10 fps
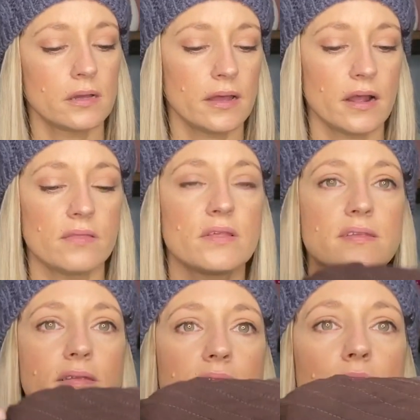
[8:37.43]
and
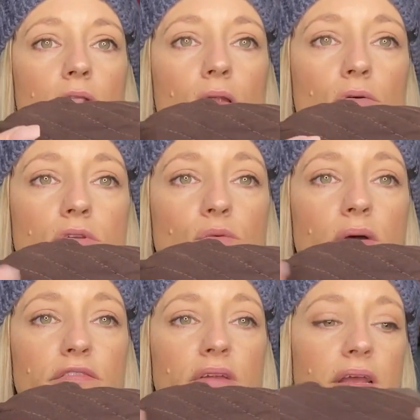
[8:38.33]
this is closed
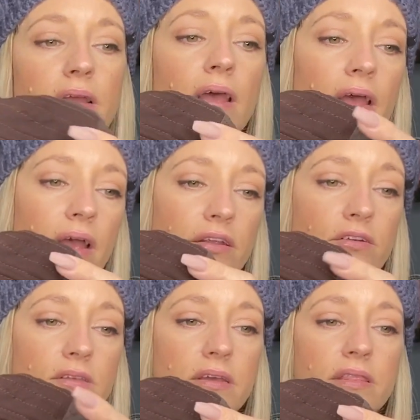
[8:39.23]
wefting, and
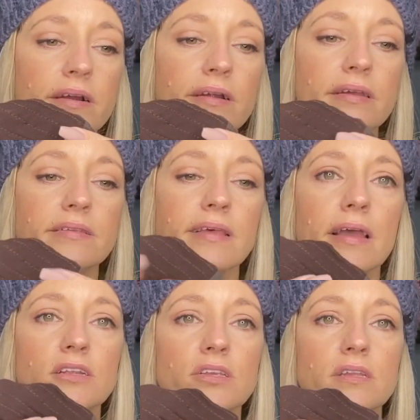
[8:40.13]
usually there is
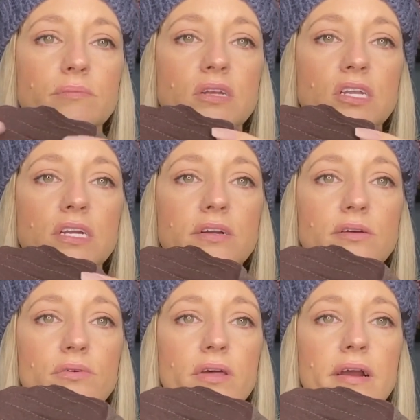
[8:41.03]
just a
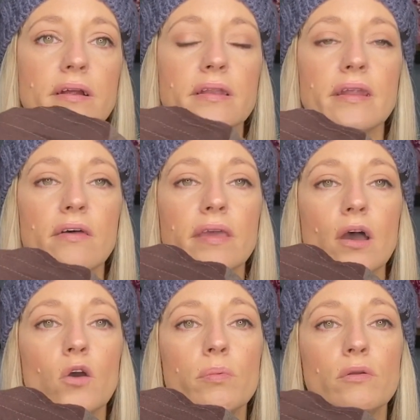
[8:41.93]
material there. Now the
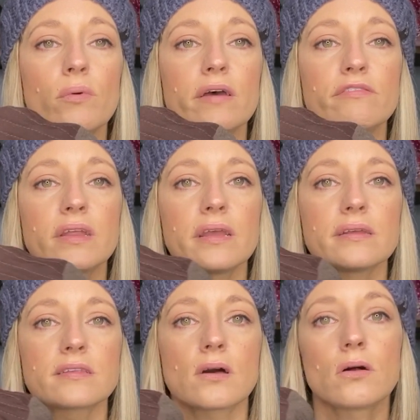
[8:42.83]
open wefting
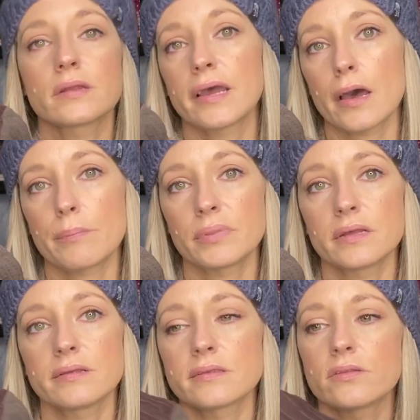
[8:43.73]
is called
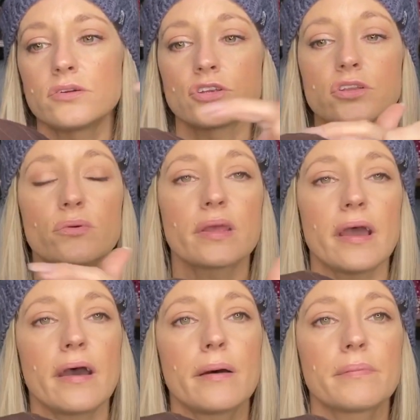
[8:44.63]
capless, so there's no
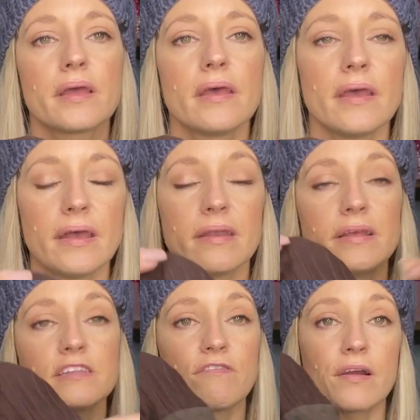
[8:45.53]
cap, and
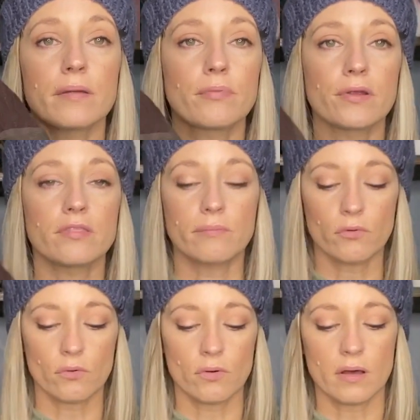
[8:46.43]
it's very
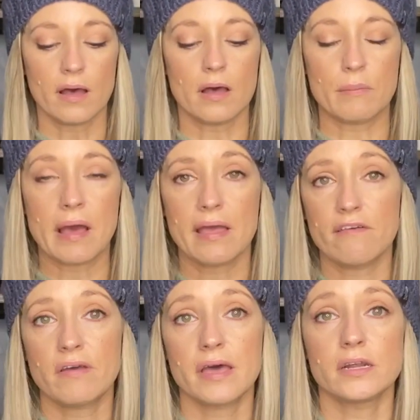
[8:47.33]
breathable. I
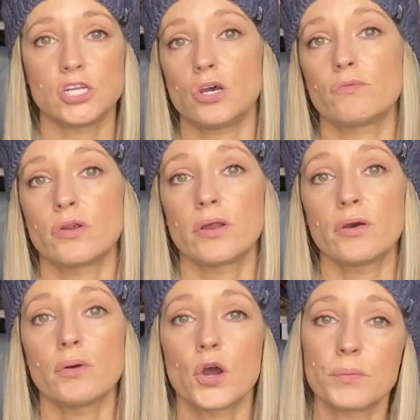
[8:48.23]
have had a John
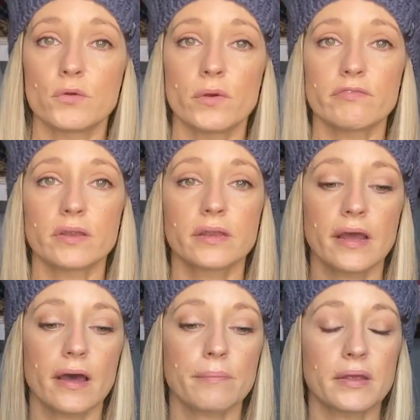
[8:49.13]
Renault open wefted
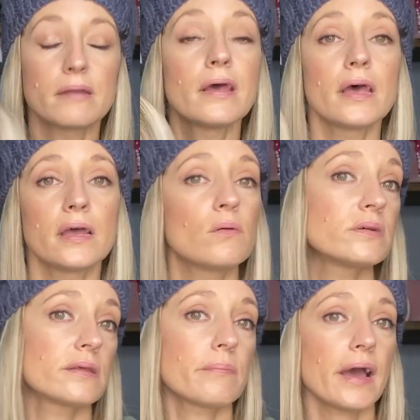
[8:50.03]
cap, and it
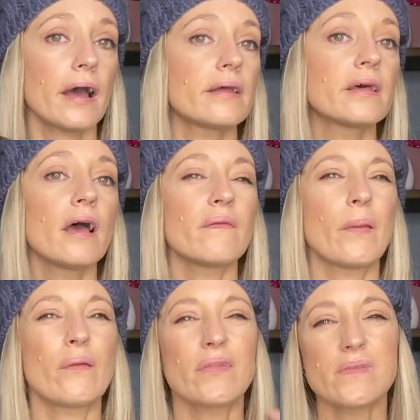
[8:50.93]
wasn't bad. The
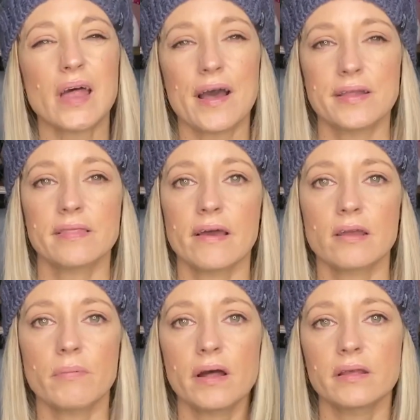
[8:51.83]
only thing that I didn't like
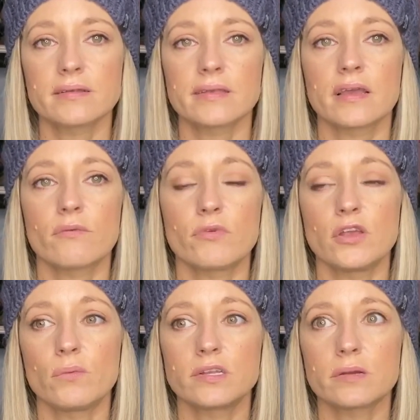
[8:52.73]
about it is like when
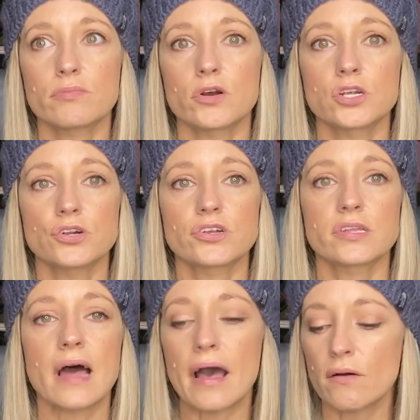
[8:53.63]
you went to brush or
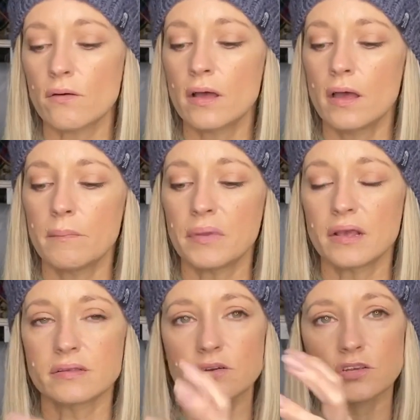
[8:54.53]
style,
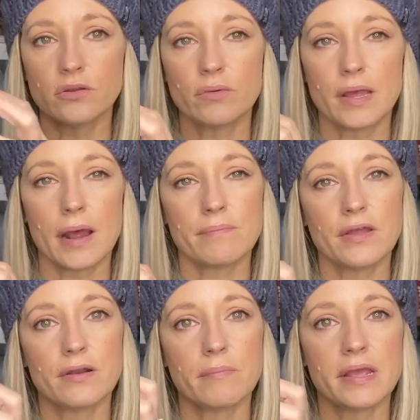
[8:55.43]
because there's no cap
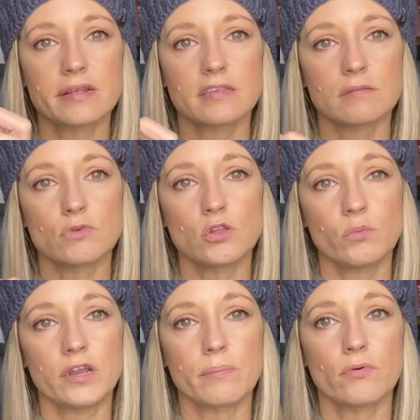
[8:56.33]
there to make it smooth,
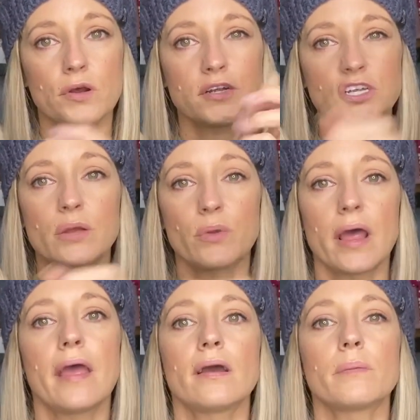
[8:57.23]
when you brush it would
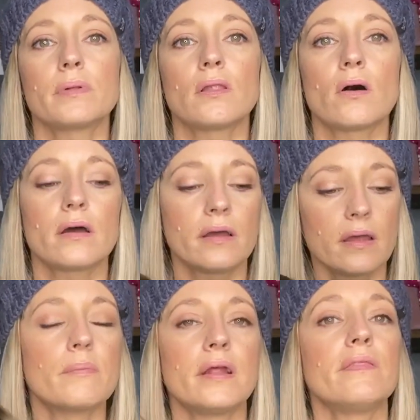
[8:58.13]
hang up a lot
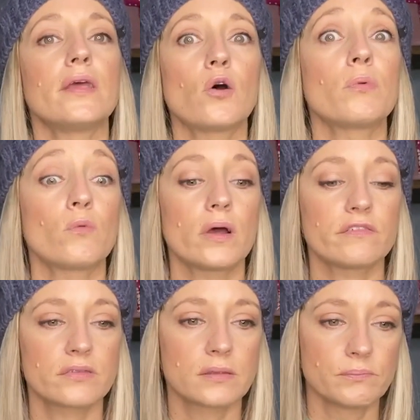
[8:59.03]
in the open
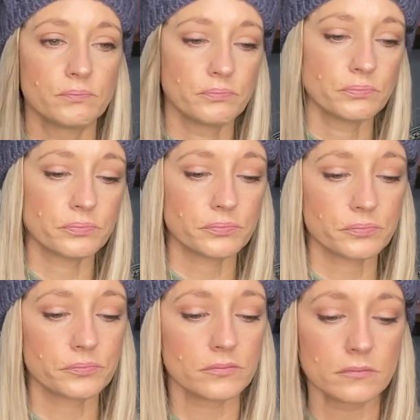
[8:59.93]
wefts.
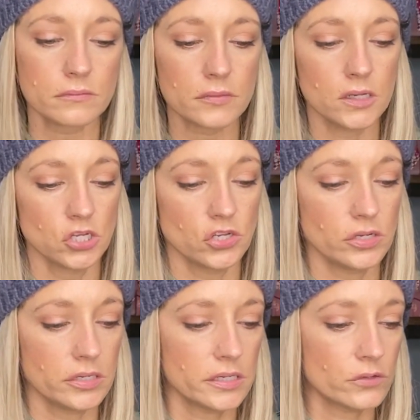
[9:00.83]
I'll show
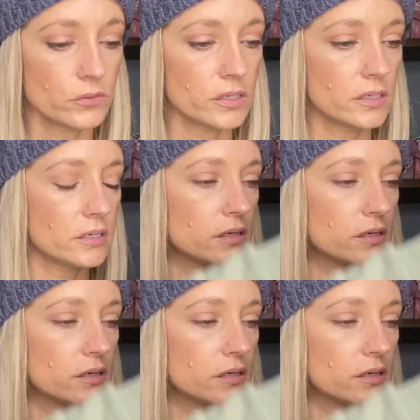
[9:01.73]
you another one.